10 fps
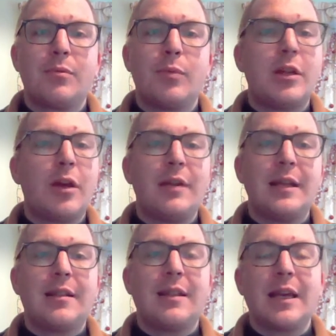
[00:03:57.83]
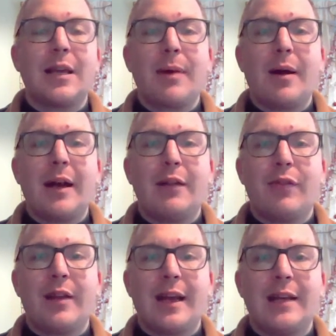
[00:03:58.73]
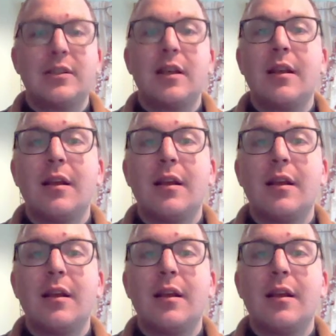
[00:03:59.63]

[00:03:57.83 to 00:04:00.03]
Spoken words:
We don't need to think about Advent as